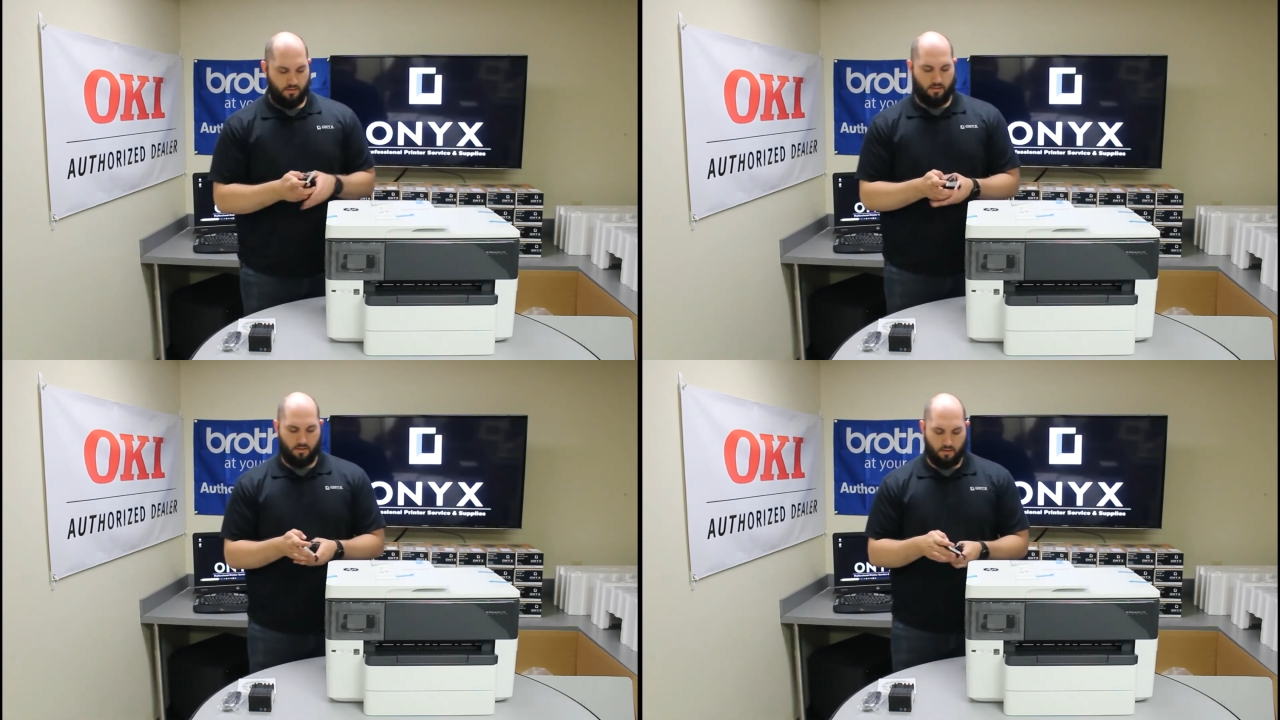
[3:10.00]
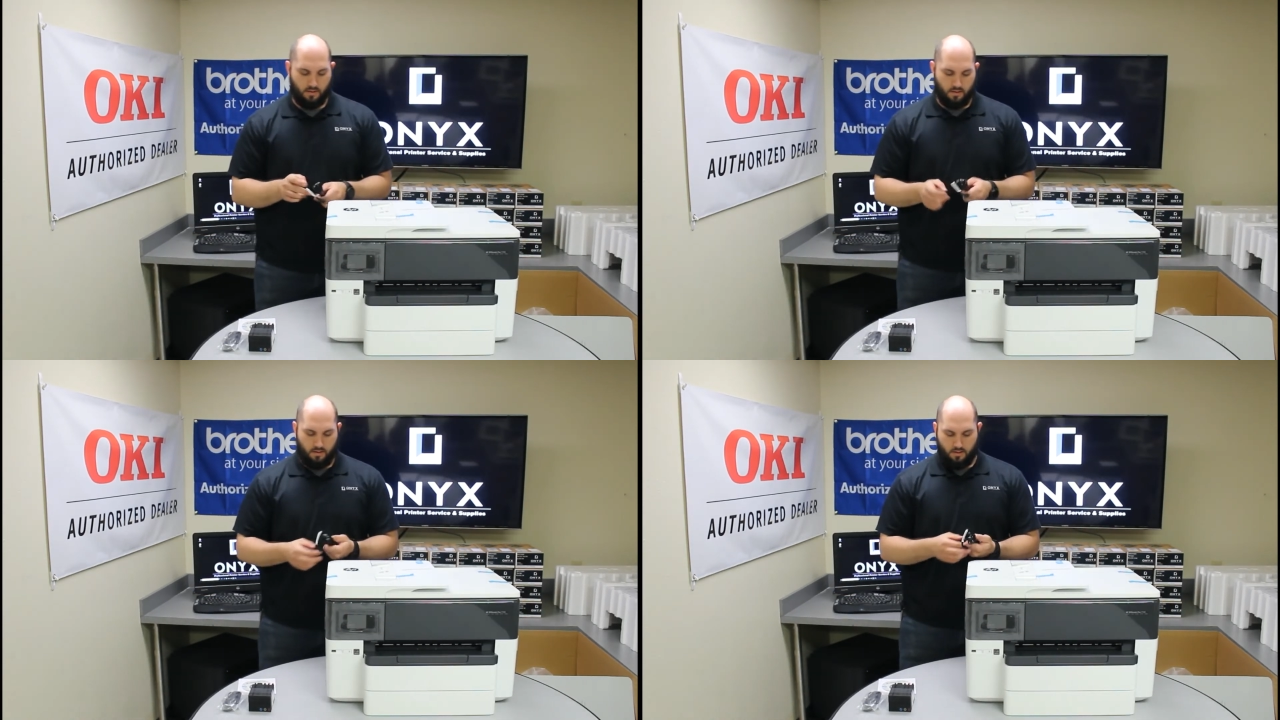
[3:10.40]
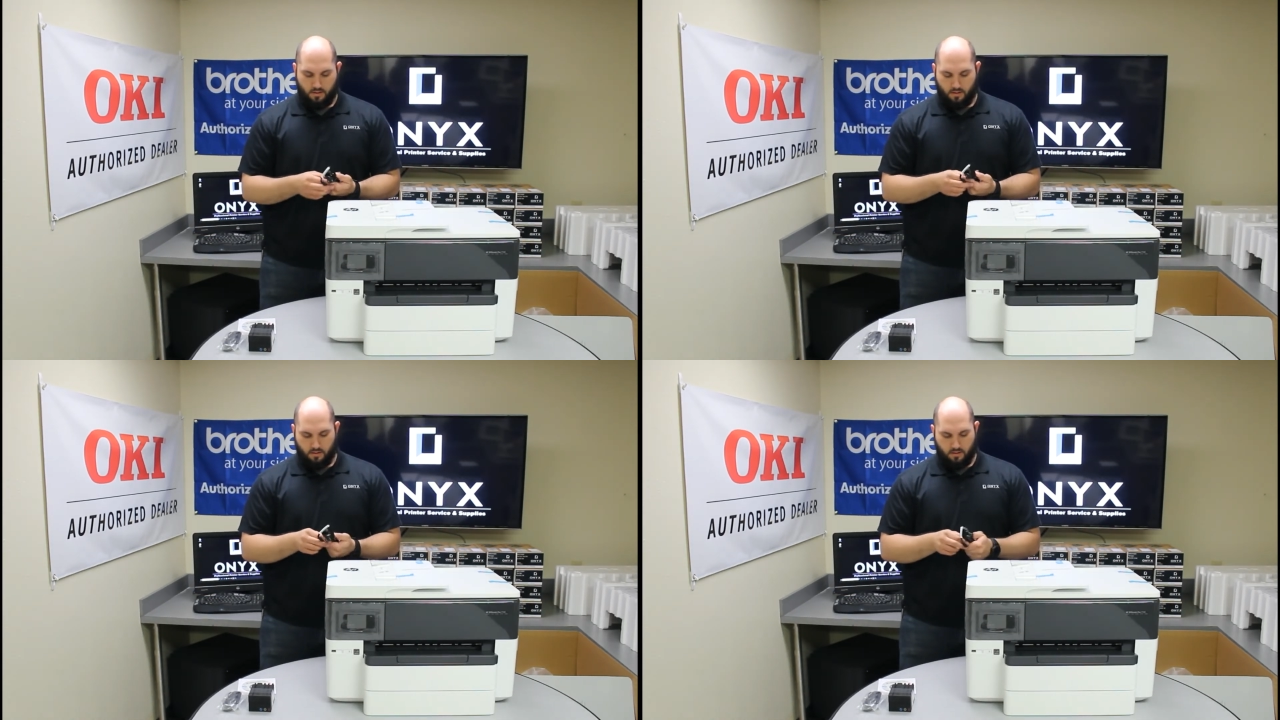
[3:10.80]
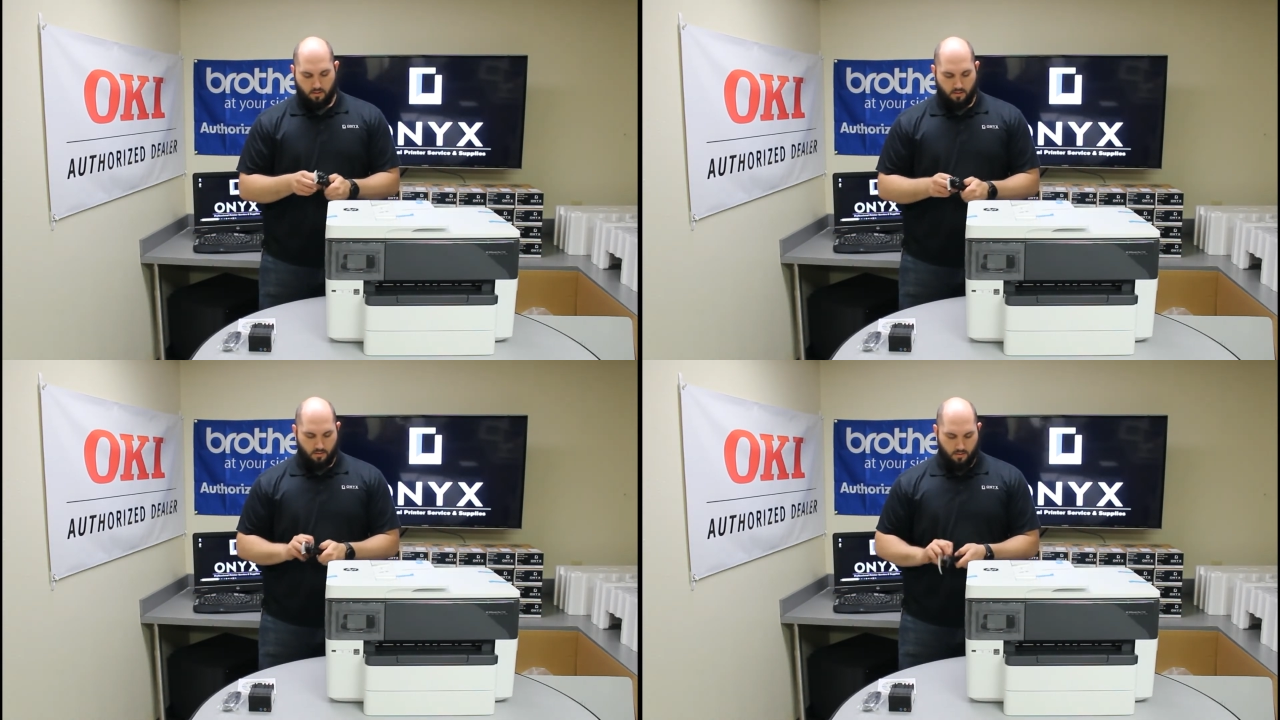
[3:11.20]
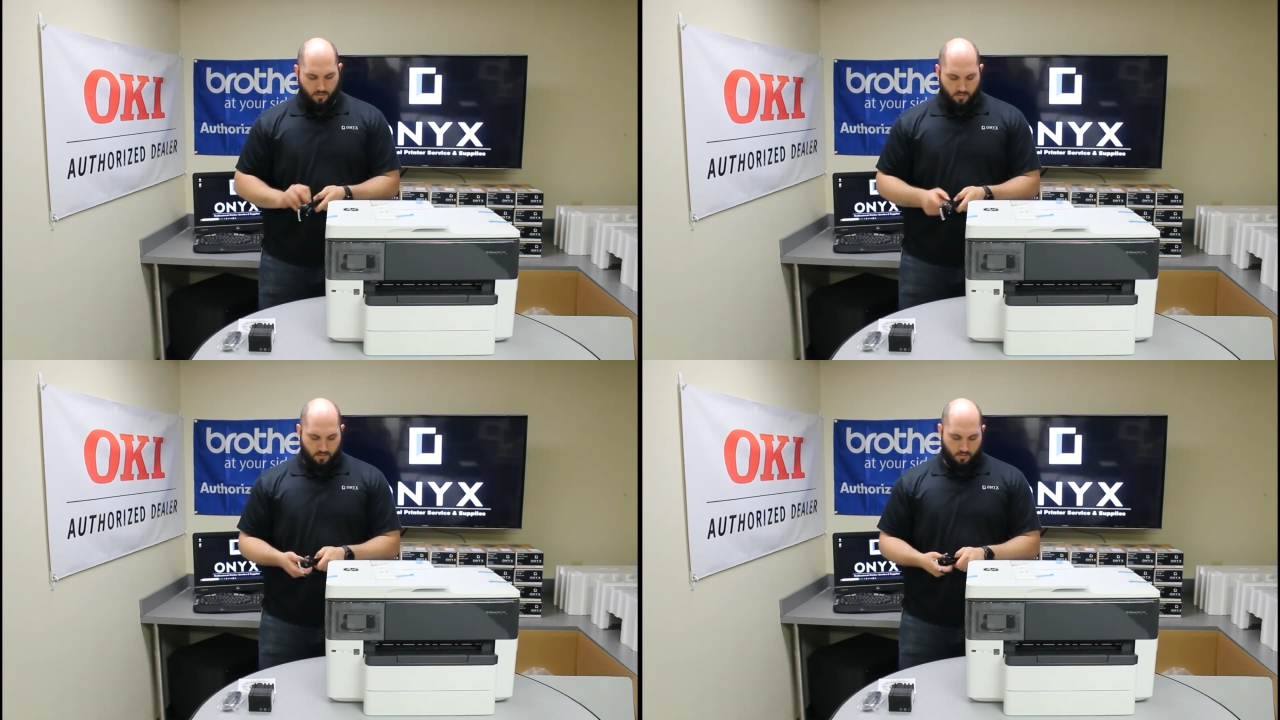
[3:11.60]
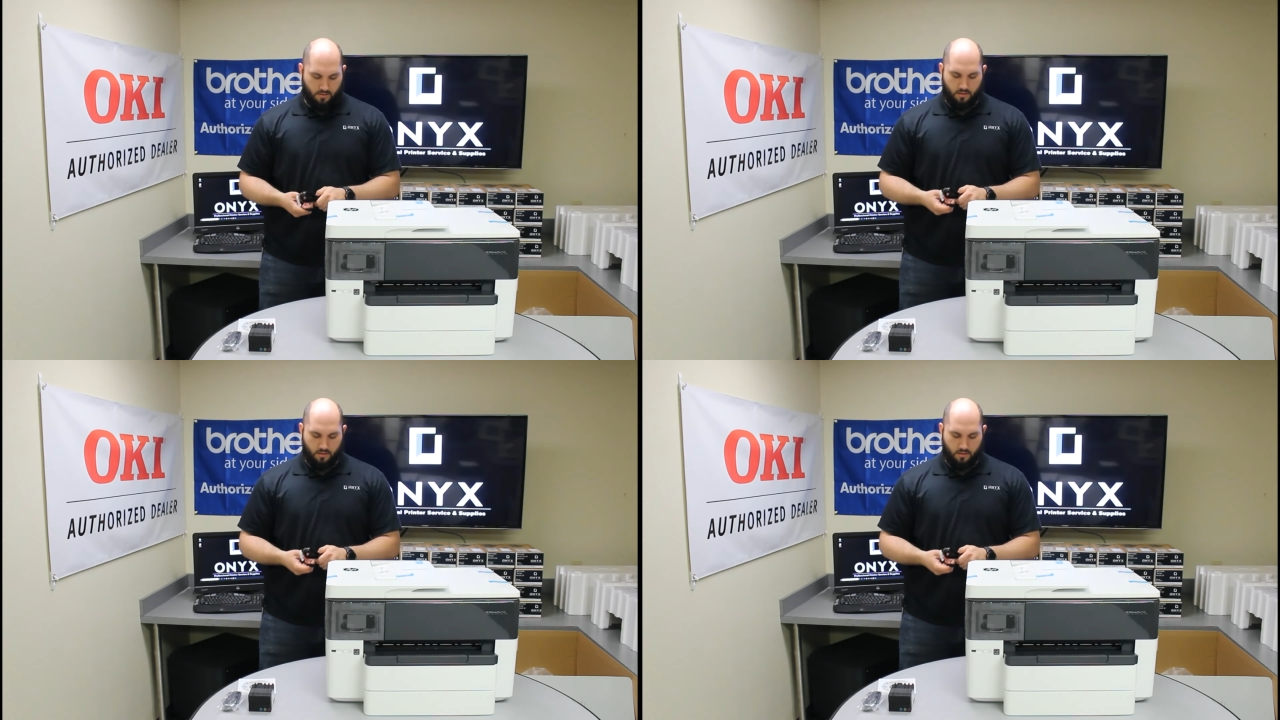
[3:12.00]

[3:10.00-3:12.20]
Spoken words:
[no speech]